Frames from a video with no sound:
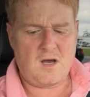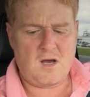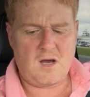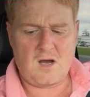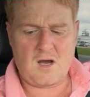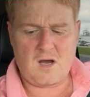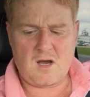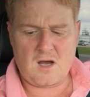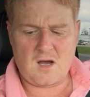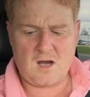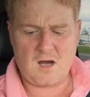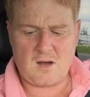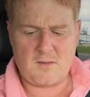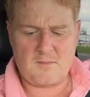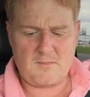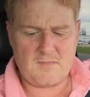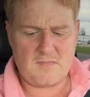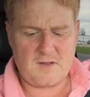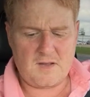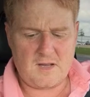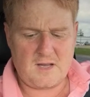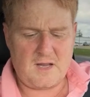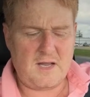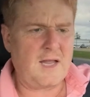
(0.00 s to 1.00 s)

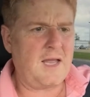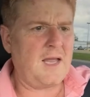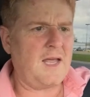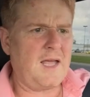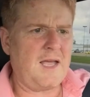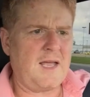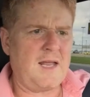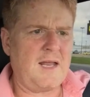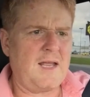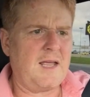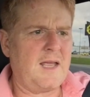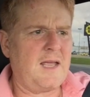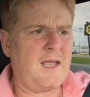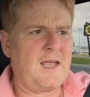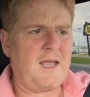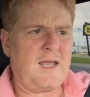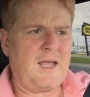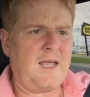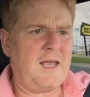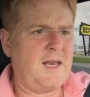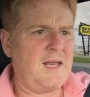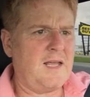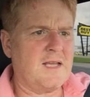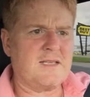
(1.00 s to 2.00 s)
Um, it
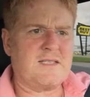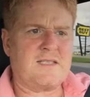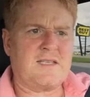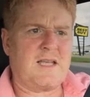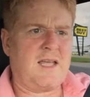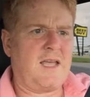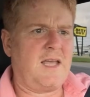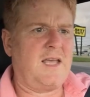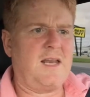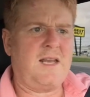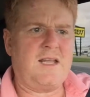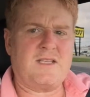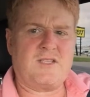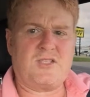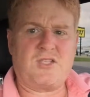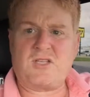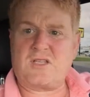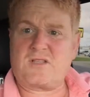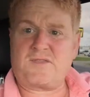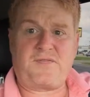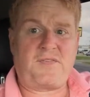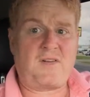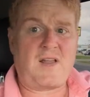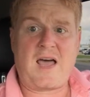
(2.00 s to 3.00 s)
it is it is
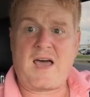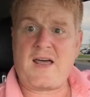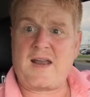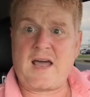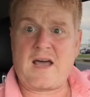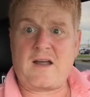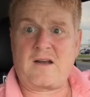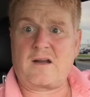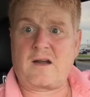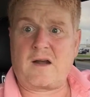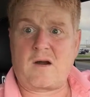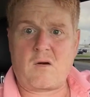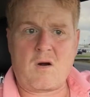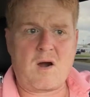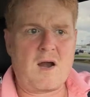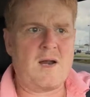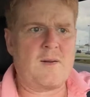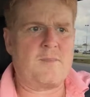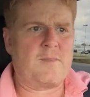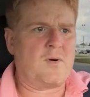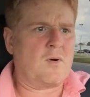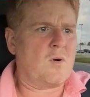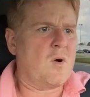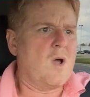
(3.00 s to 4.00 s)
just flat out
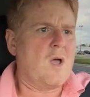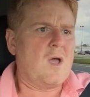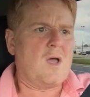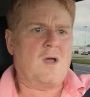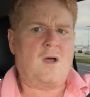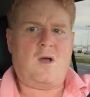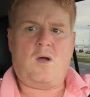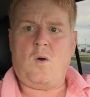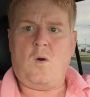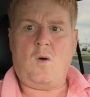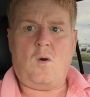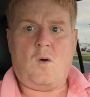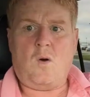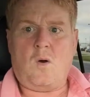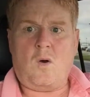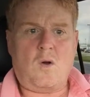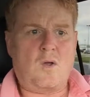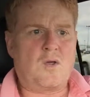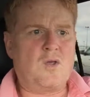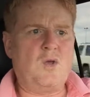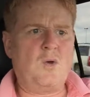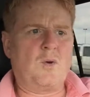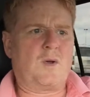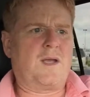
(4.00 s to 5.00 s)
incredible
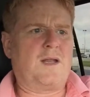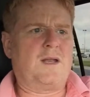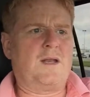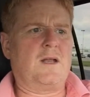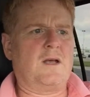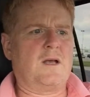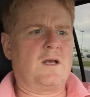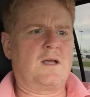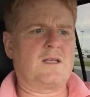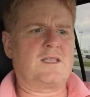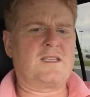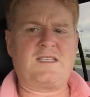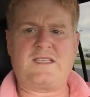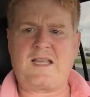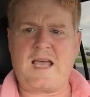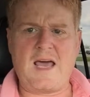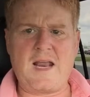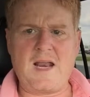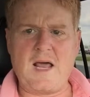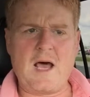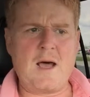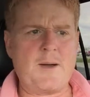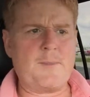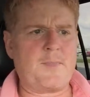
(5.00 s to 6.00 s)
you can
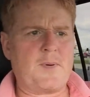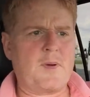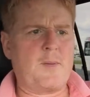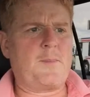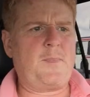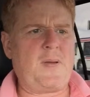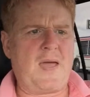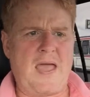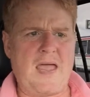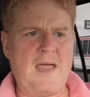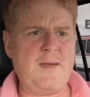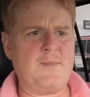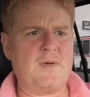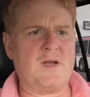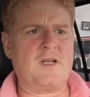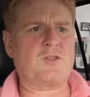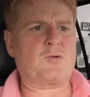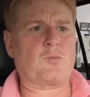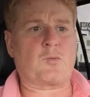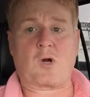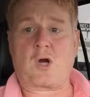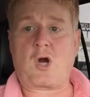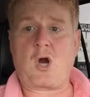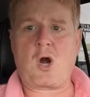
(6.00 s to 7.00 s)
set up
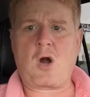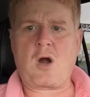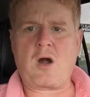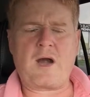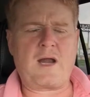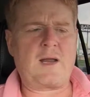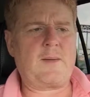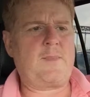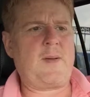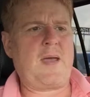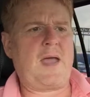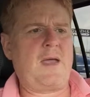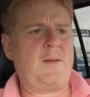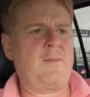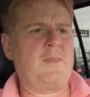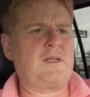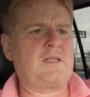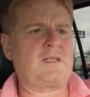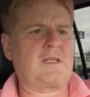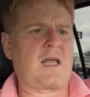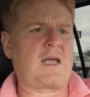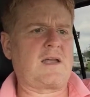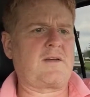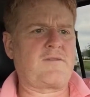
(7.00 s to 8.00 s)
payments, recurring
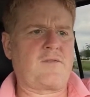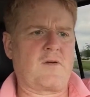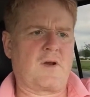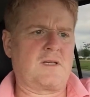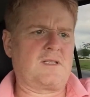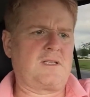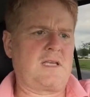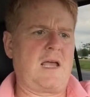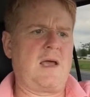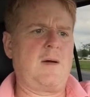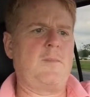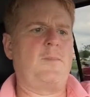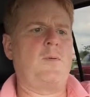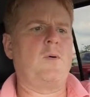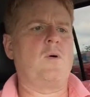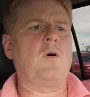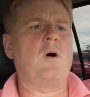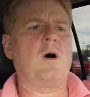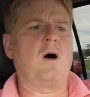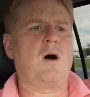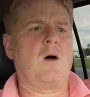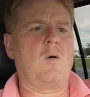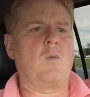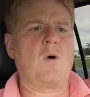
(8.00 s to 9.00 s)
payments. Like, for
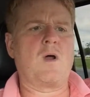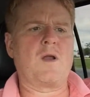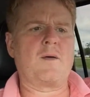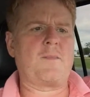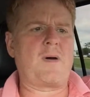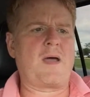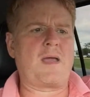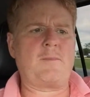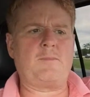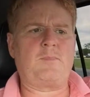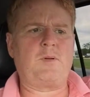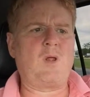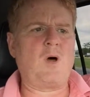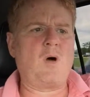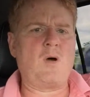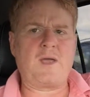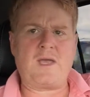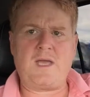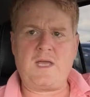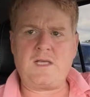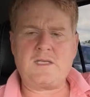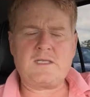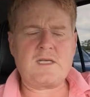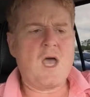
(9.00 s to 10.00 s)
example, uh, one of my
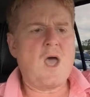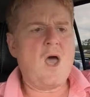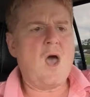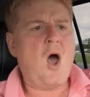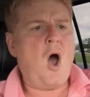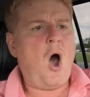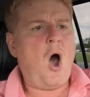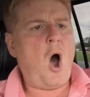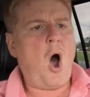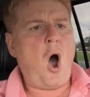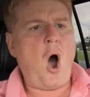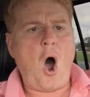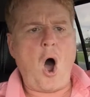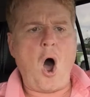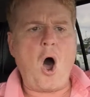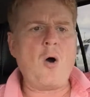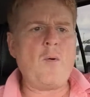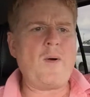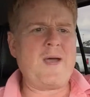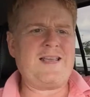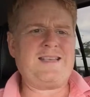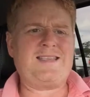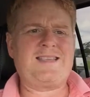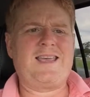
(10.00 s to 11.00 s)
employees
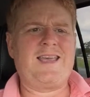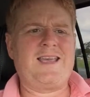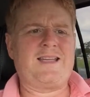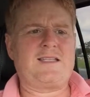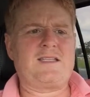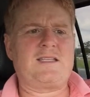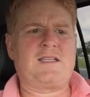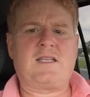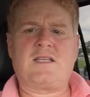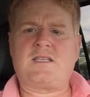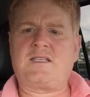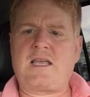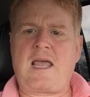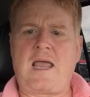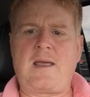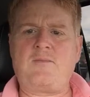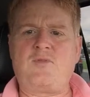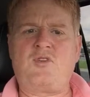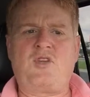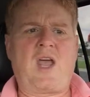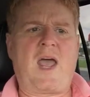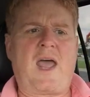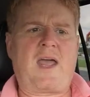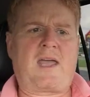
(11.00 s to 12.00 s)
always gets the
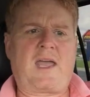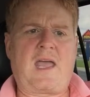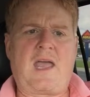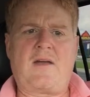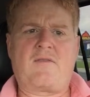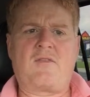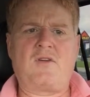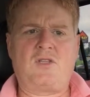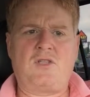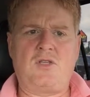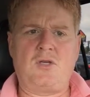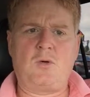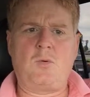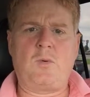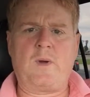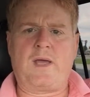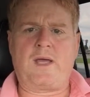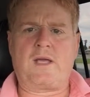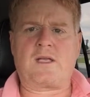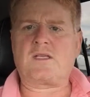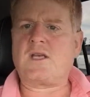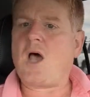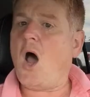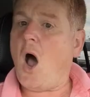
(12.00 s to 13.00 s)
same check every two
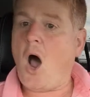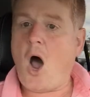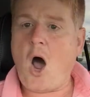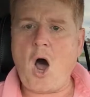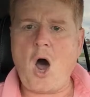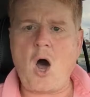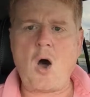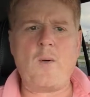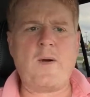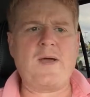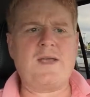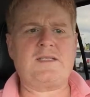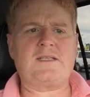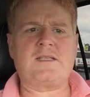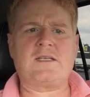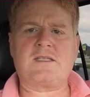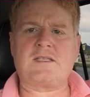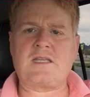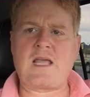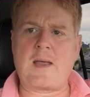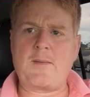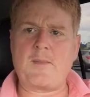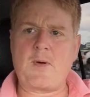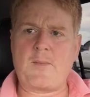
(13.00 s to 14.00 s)
weeks, always the
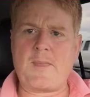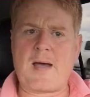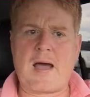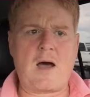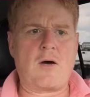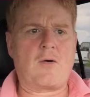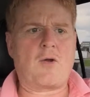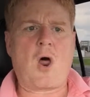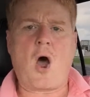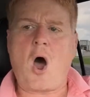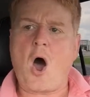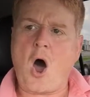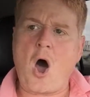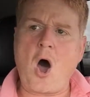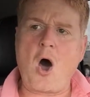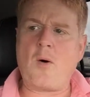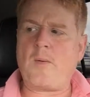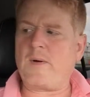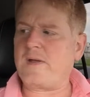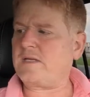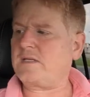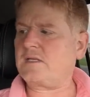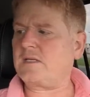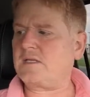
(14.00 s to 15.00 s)
same amount,
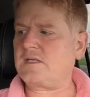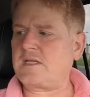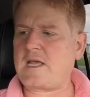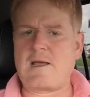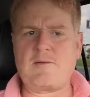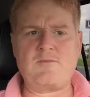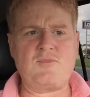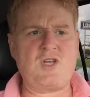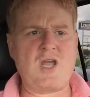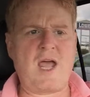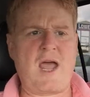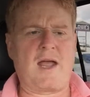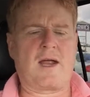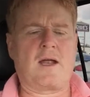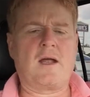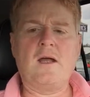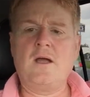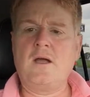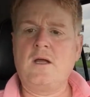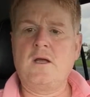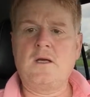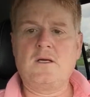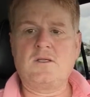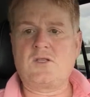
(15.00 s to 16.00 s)
always the same check.
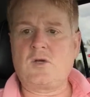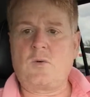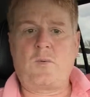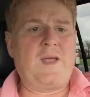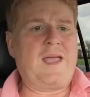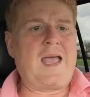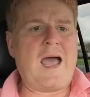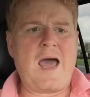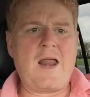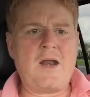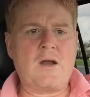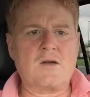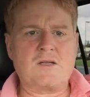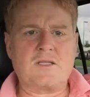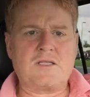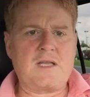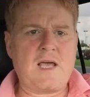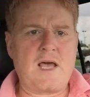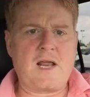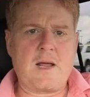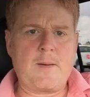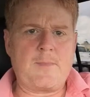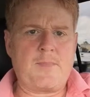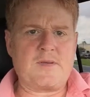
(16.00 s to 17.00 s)
So we got her
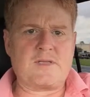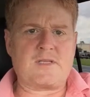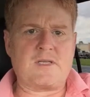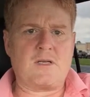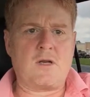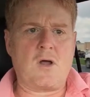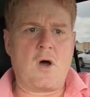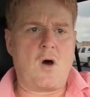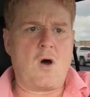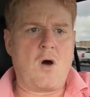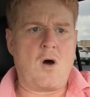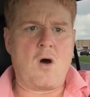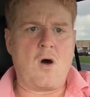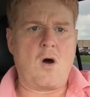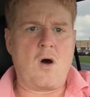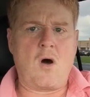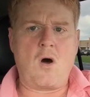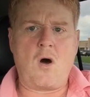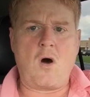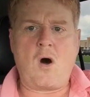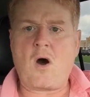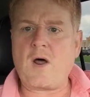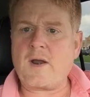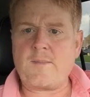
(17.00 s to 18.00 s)
set up as
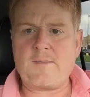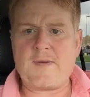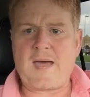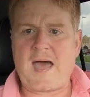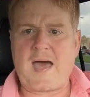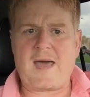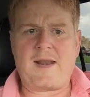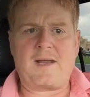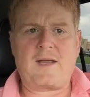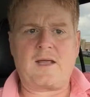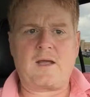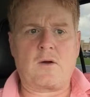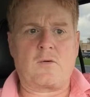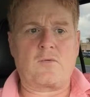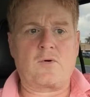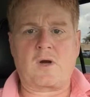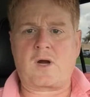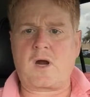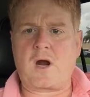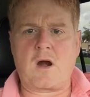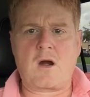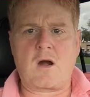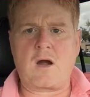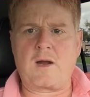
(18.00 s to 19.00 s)
an automatic
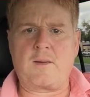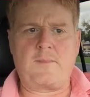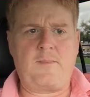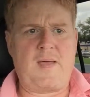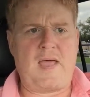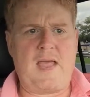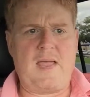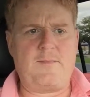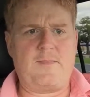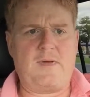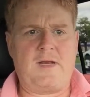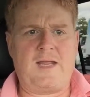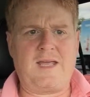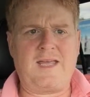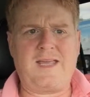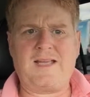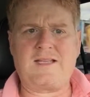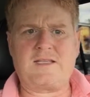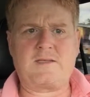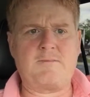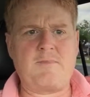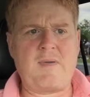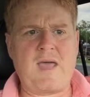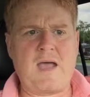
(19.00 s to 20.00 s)
recurring payment. It
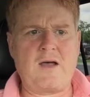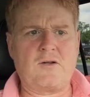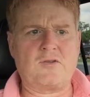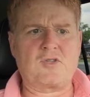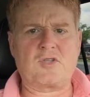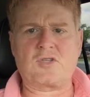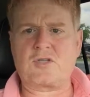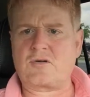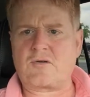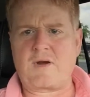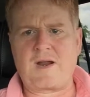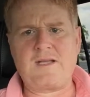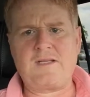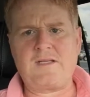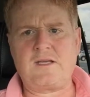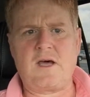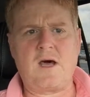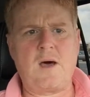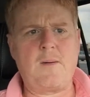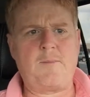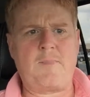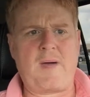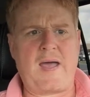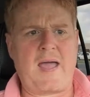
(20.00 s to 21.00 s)
gets mailed straight to
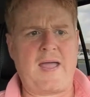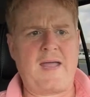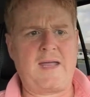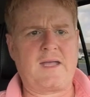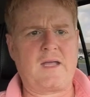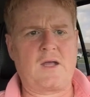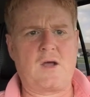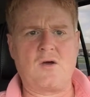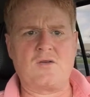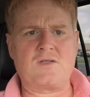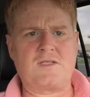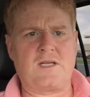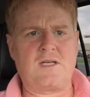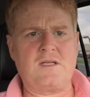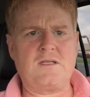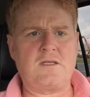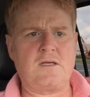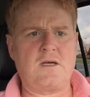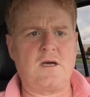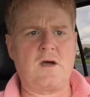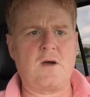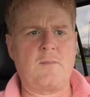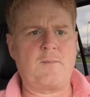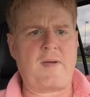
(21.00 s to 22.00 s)
her bank, goes
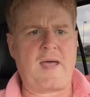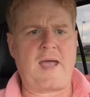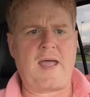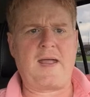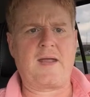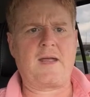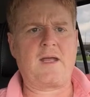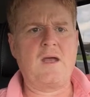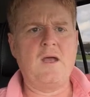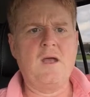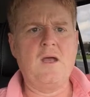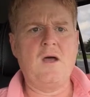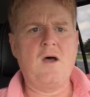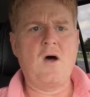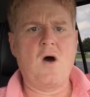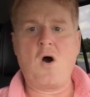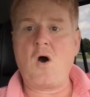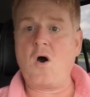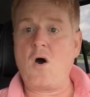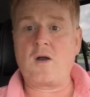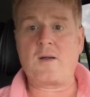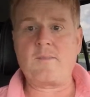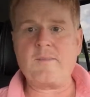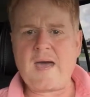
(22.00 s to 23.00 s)
into her bank
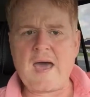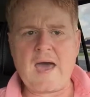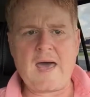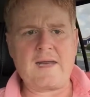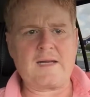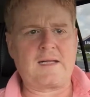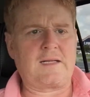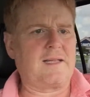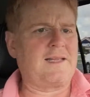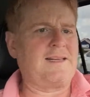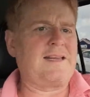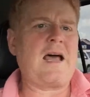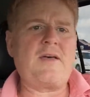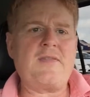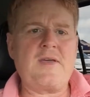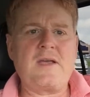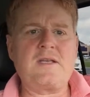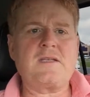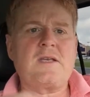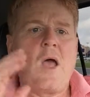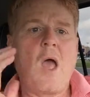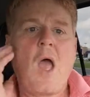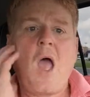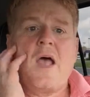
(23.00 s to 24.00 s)
automatically. Now
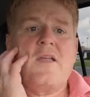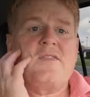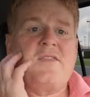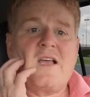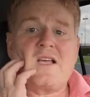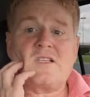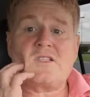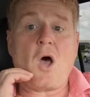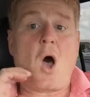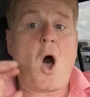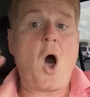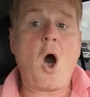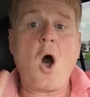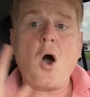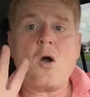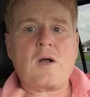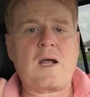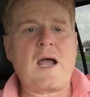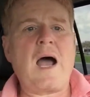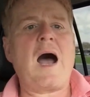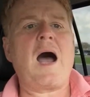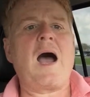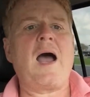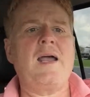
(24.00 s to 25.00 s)
there's there's all
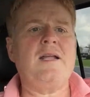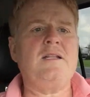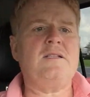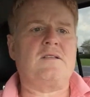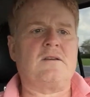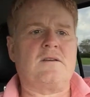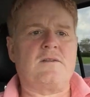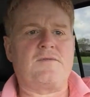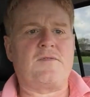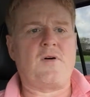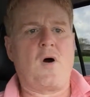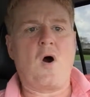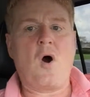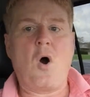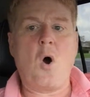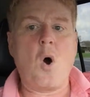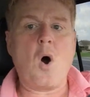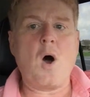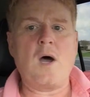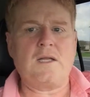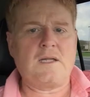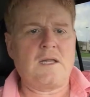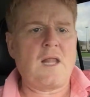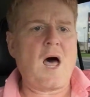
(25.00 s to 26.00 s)
kinds of
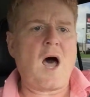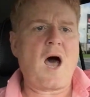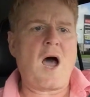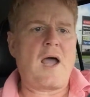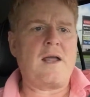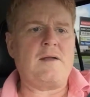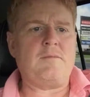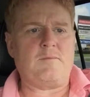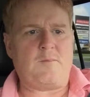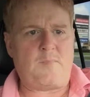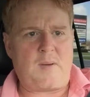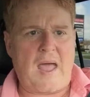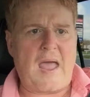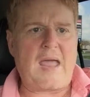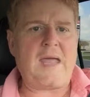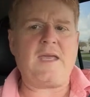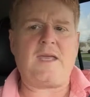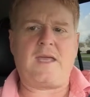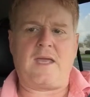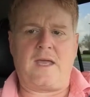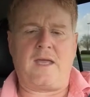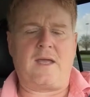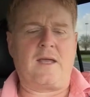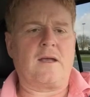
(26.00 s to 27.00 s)
online
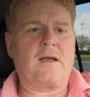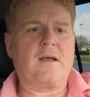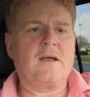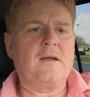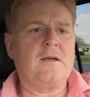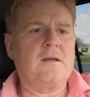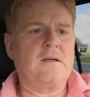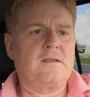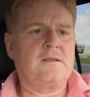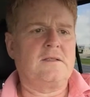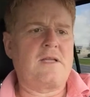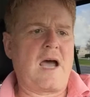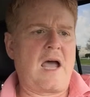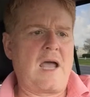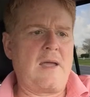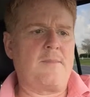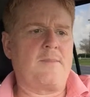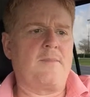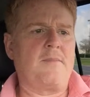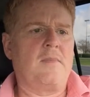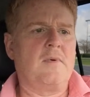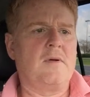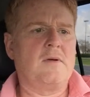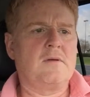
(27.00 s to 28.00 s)
banking
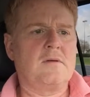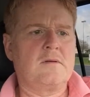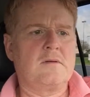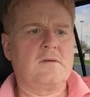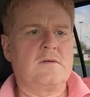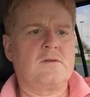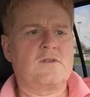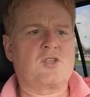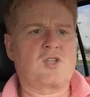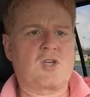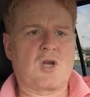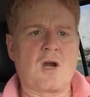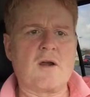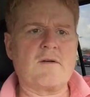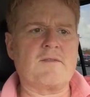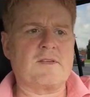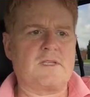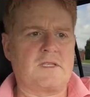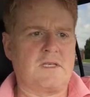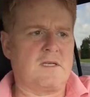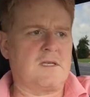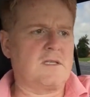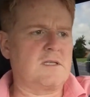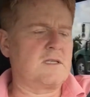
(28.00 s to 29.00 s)
type
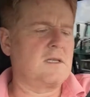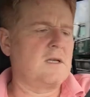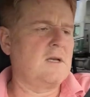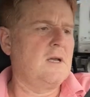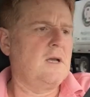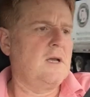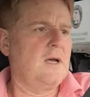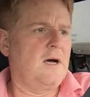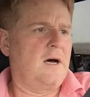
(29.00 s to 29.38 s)
services.